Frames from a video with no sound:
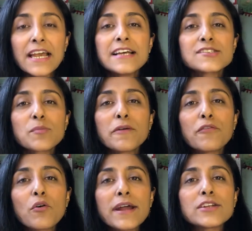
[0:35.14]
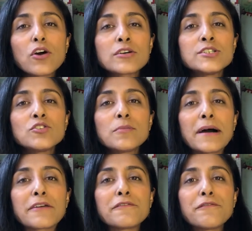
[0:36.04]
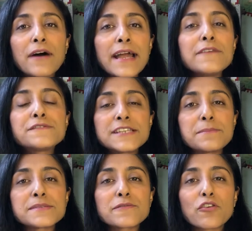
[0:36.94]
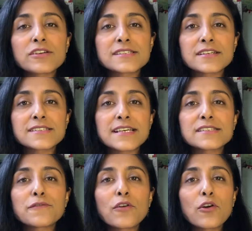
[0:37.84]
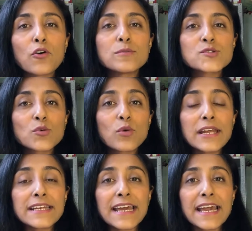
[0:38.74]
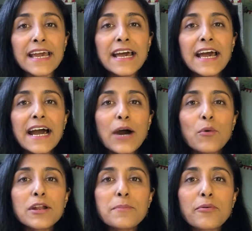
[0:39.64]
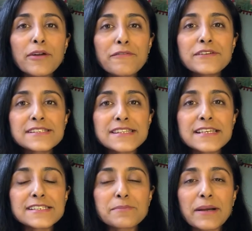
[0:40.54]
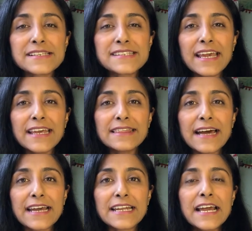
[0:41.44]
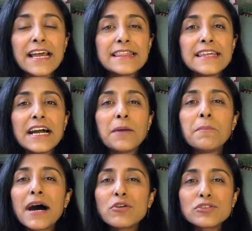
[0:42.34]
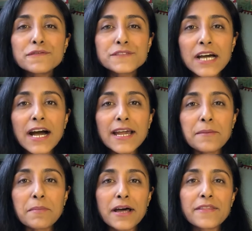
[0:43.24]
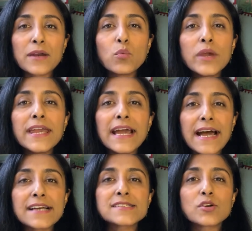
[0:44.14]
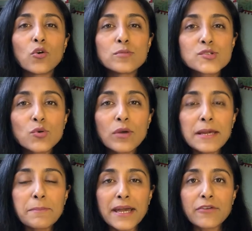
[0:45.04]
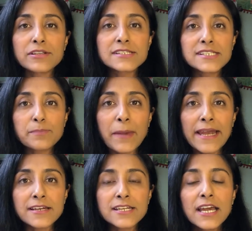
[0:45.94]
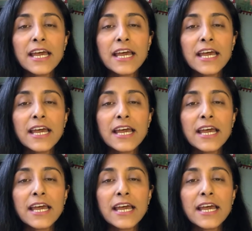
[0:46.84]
So before I talk to you about 5 tips for a successful homeschooling day, I want to preface this by saying that the amount of time that we as homeschooling parents spend